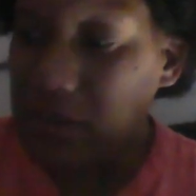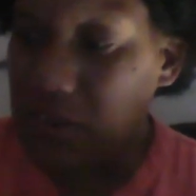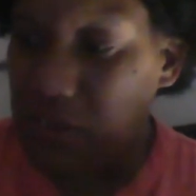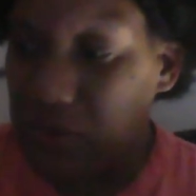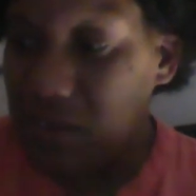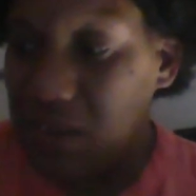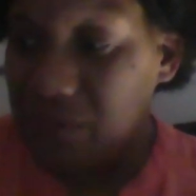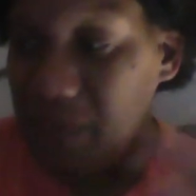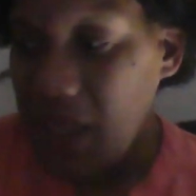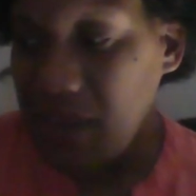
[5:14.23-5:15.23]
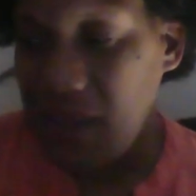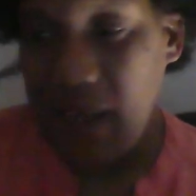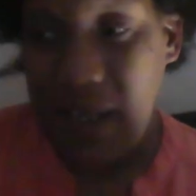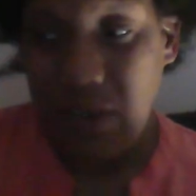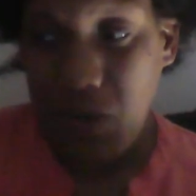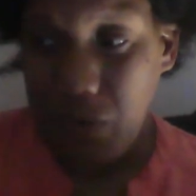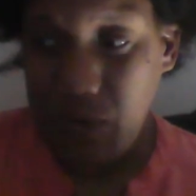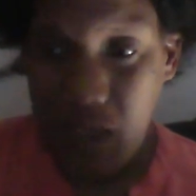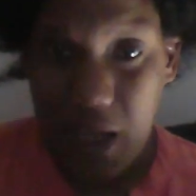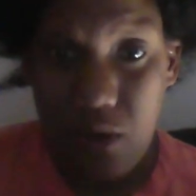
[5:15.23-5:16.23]
due to the fact that I
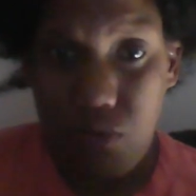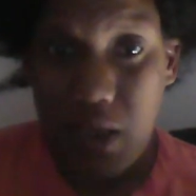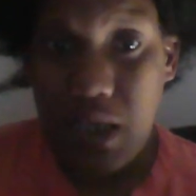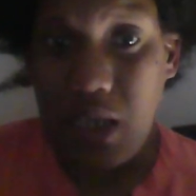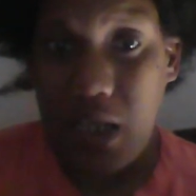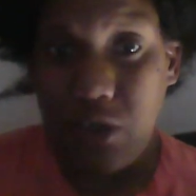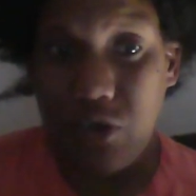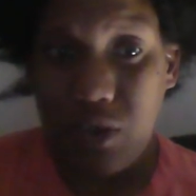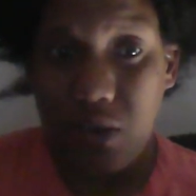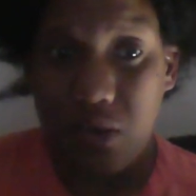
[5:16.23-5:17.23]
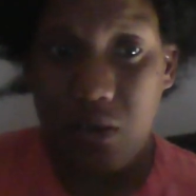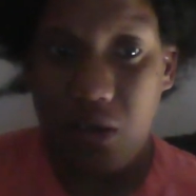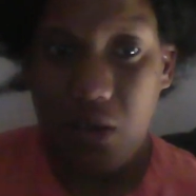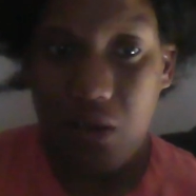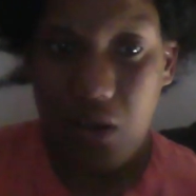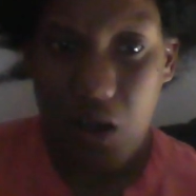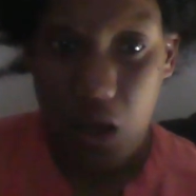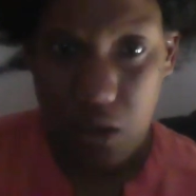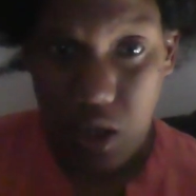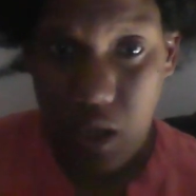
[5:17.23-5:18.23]
don't get radiation
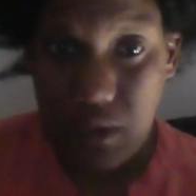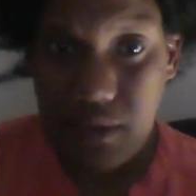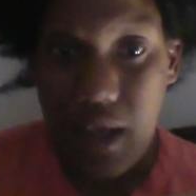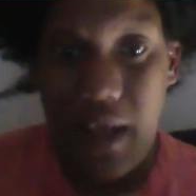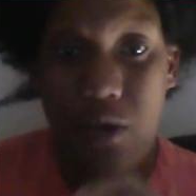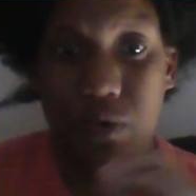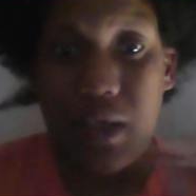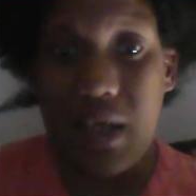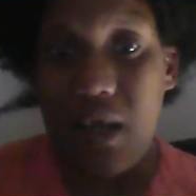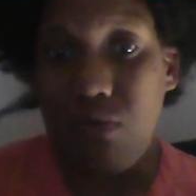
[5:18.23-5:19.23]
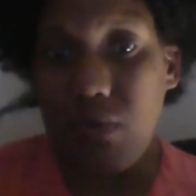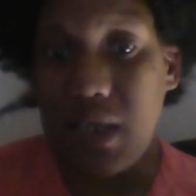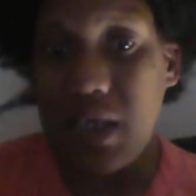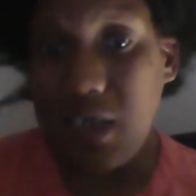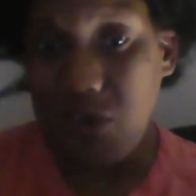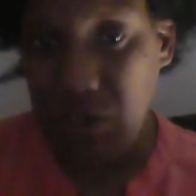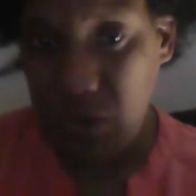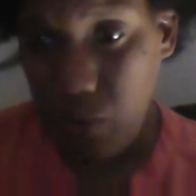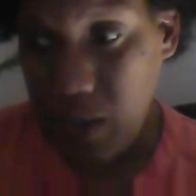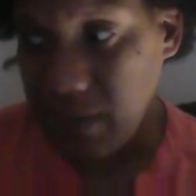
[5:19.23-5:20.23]
a lot, I only get radiation
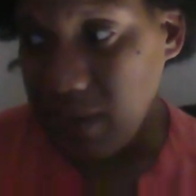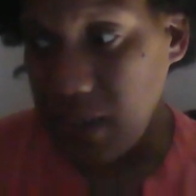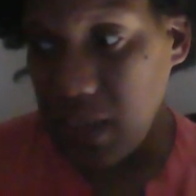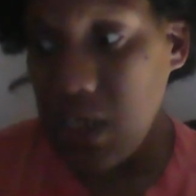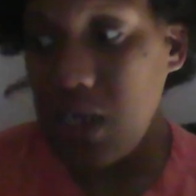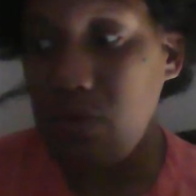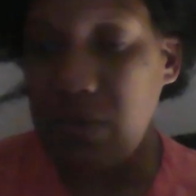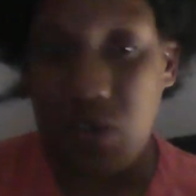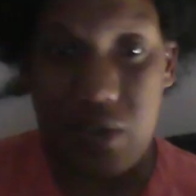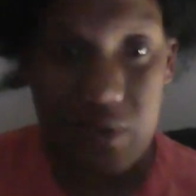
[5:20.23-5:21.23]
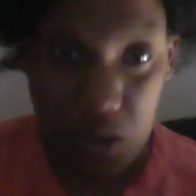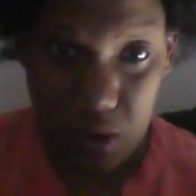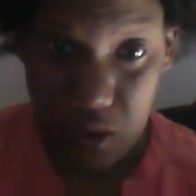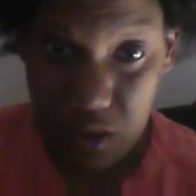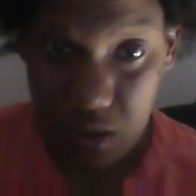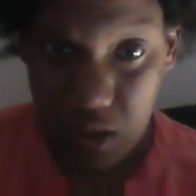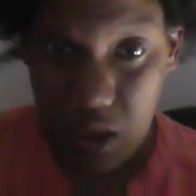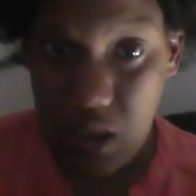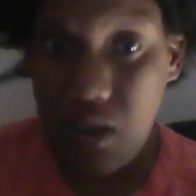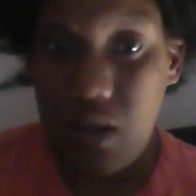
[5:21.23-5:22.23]
twice a year, which is a good
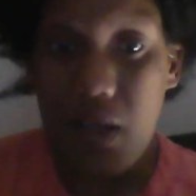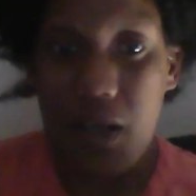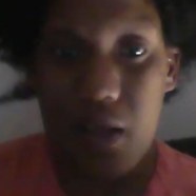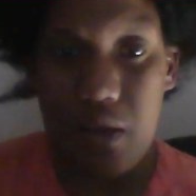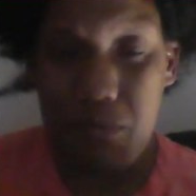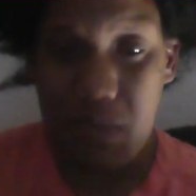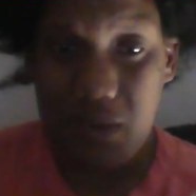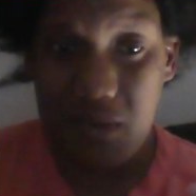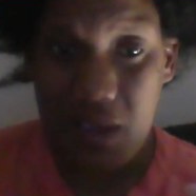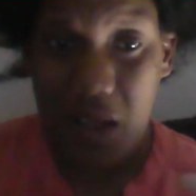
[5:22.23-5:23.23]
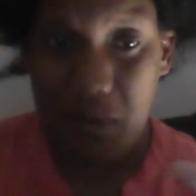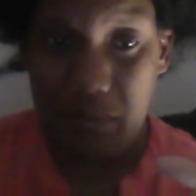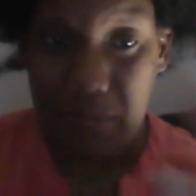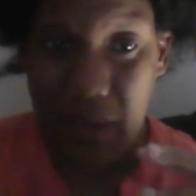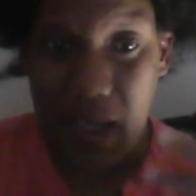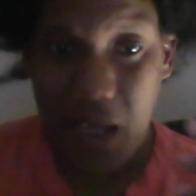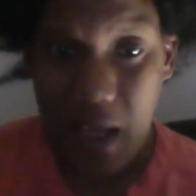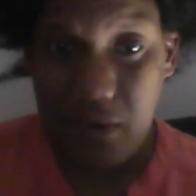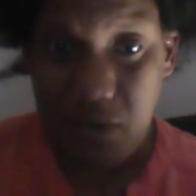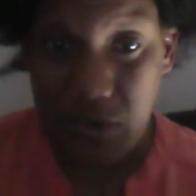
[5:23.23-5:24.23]
thing. It means that my
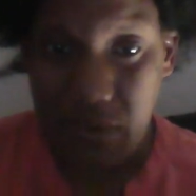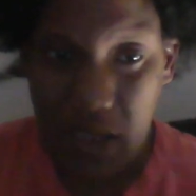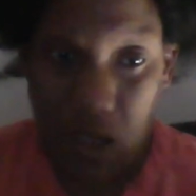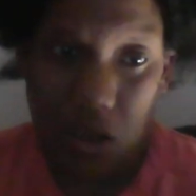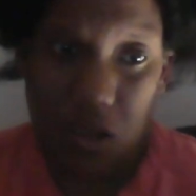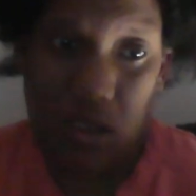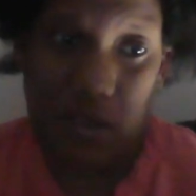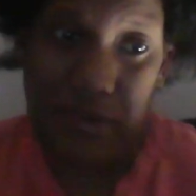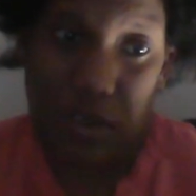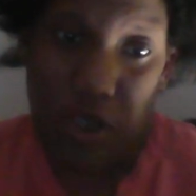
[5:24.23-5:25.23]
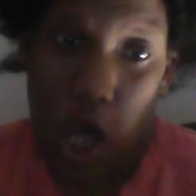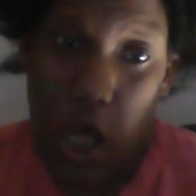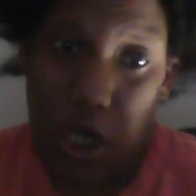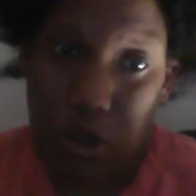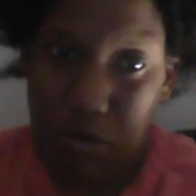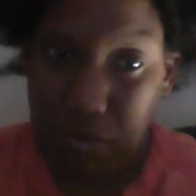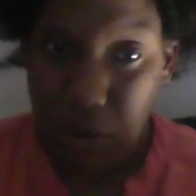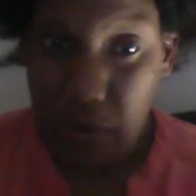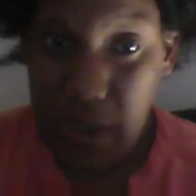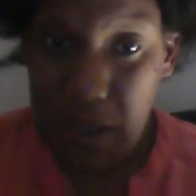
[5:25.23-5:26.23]
cancer cell is not
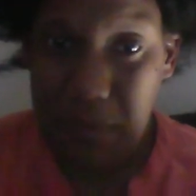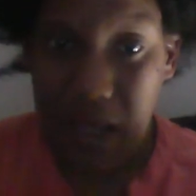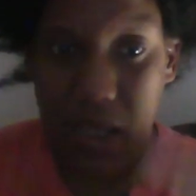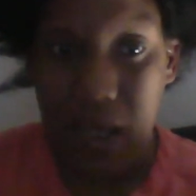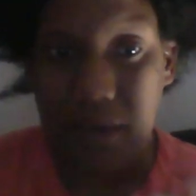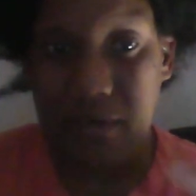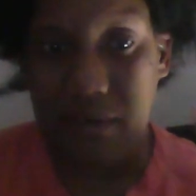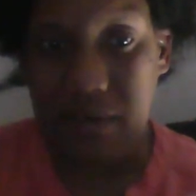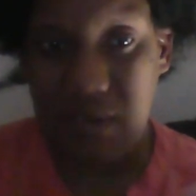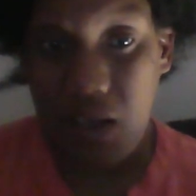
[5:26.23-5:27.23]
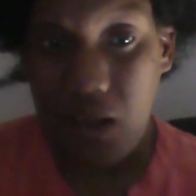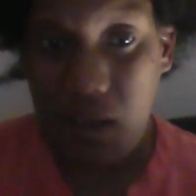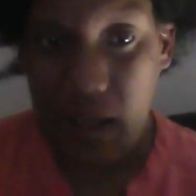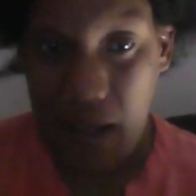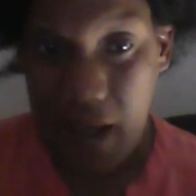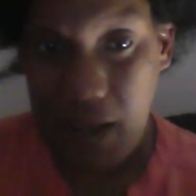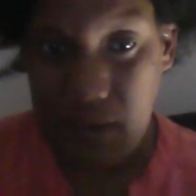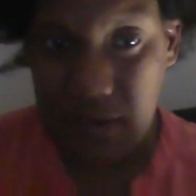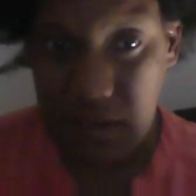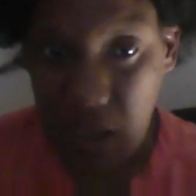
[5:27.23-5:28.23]
growing. My cancer cell
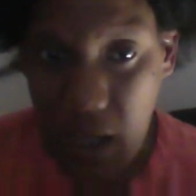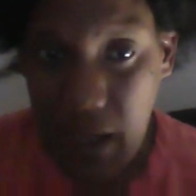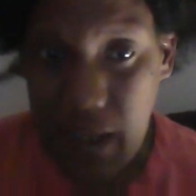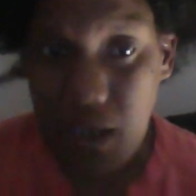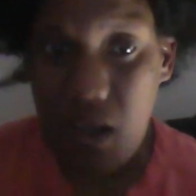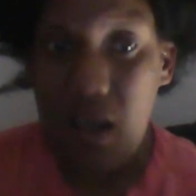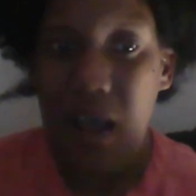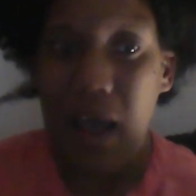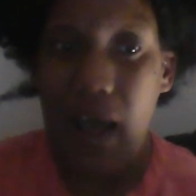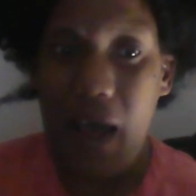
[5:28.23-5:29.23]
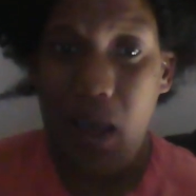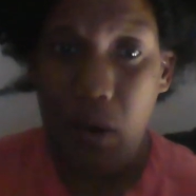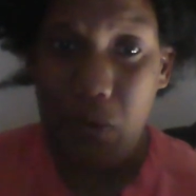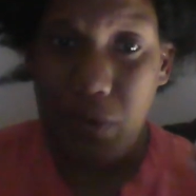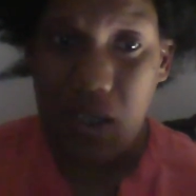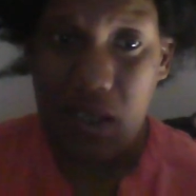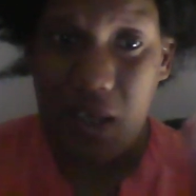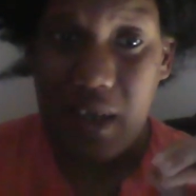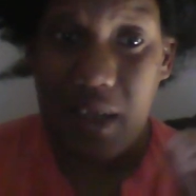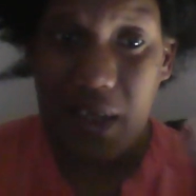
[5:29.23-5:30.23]
has died. I only
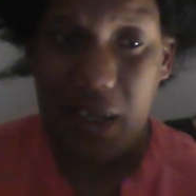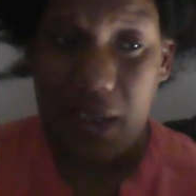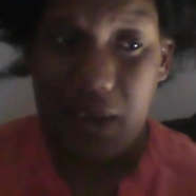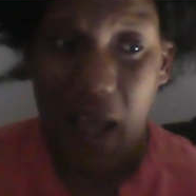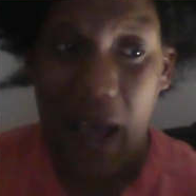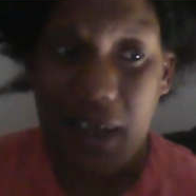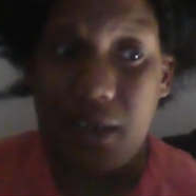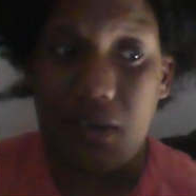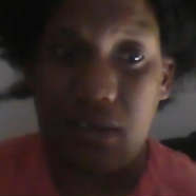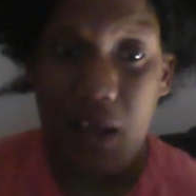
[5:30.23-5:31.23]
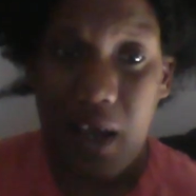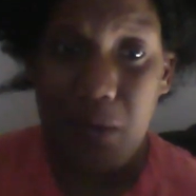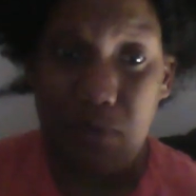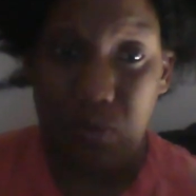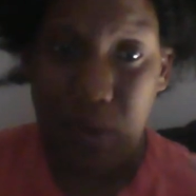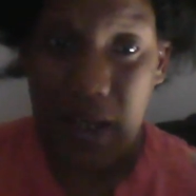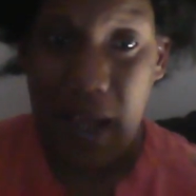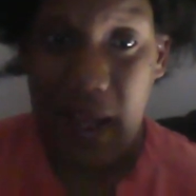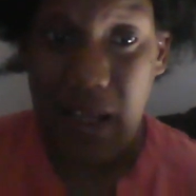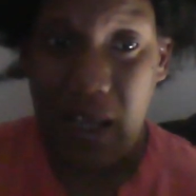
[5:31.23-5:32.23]
get it in at the times when
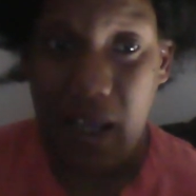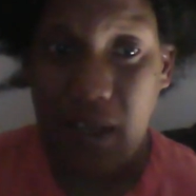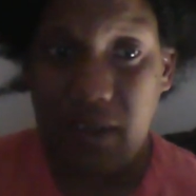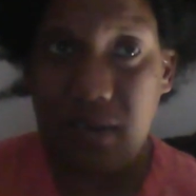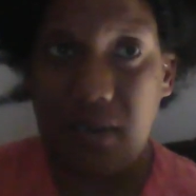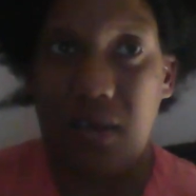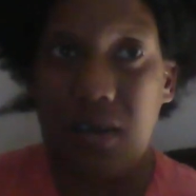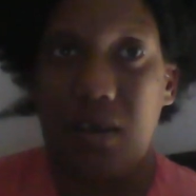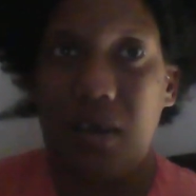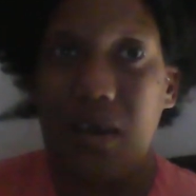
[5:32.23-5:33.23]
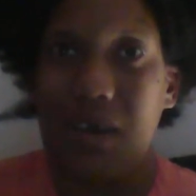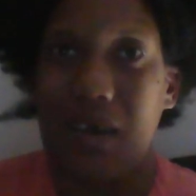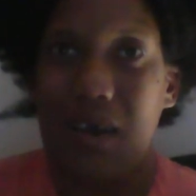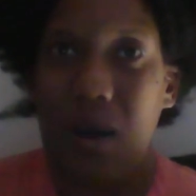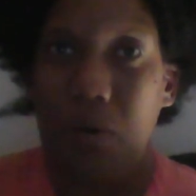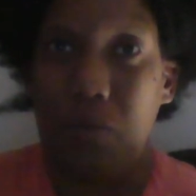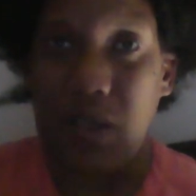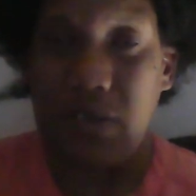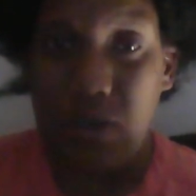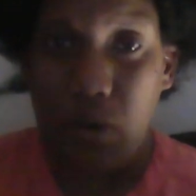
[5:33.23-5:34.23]
I get
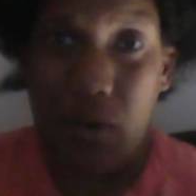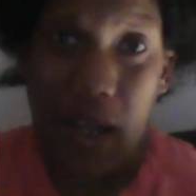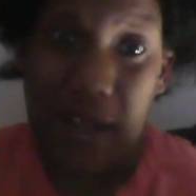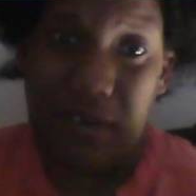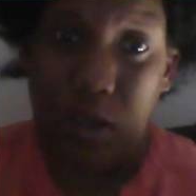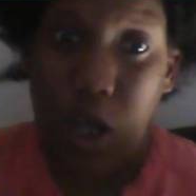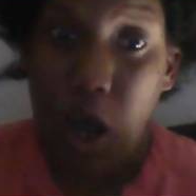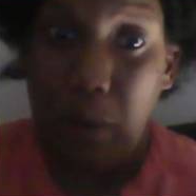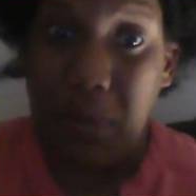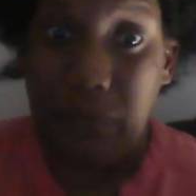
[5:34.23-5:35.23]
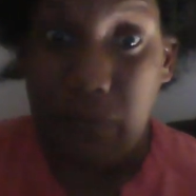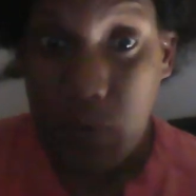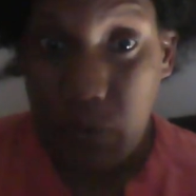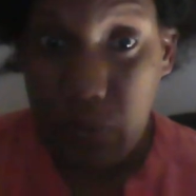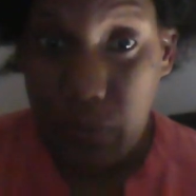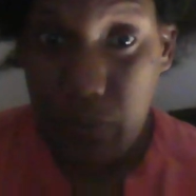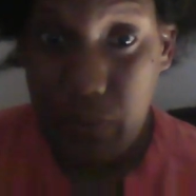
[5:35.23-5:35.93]
what's known as the common flu.